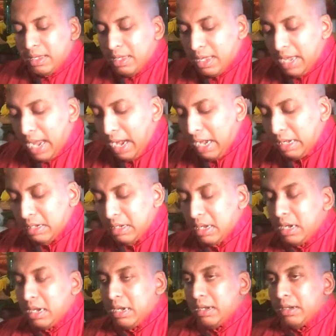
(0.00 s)
and
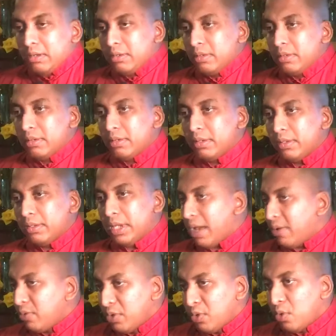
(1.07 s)
they
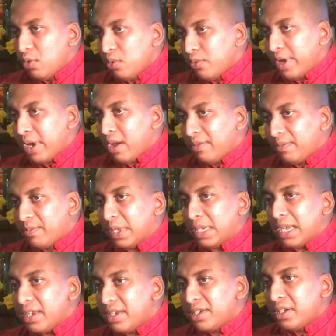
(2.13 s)
have no way of
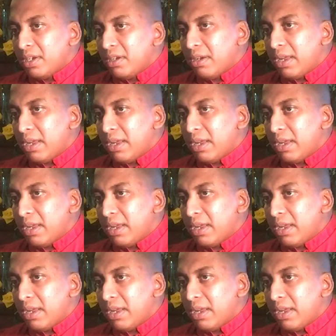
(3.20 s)
pretension,